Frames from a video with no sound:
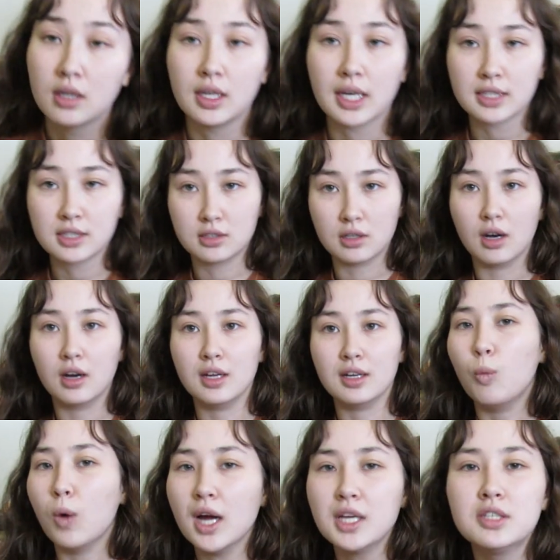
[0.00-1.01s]

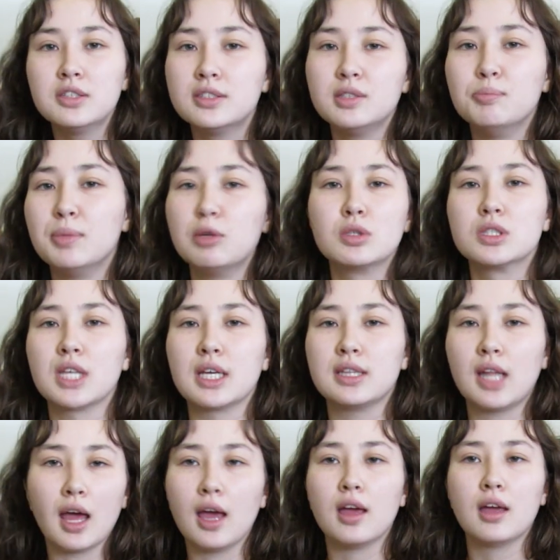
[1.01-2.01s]
Why are you using big words like
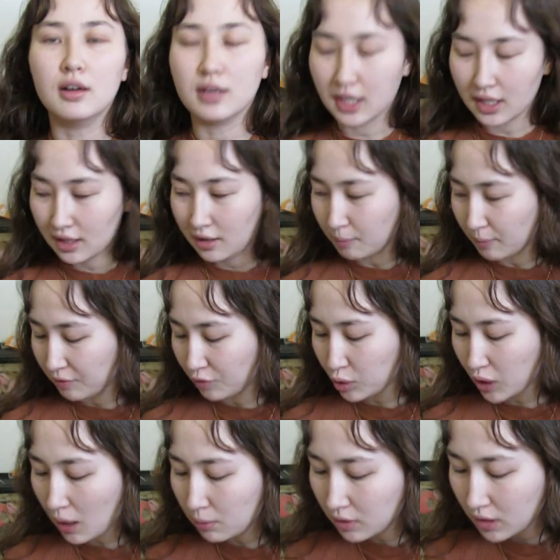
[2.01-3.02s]
that? Okay, my
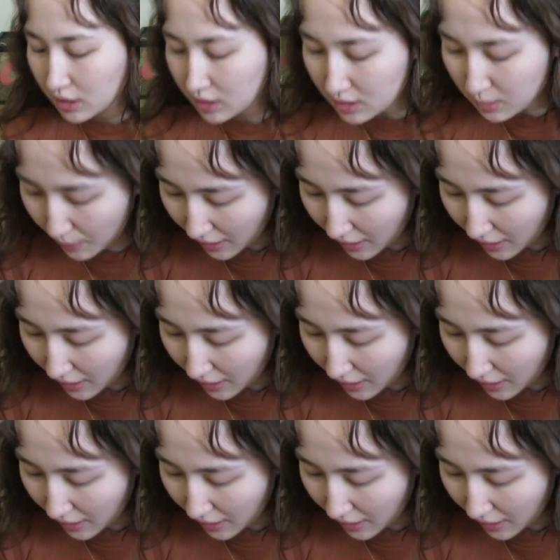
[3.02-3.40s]
vocabulary is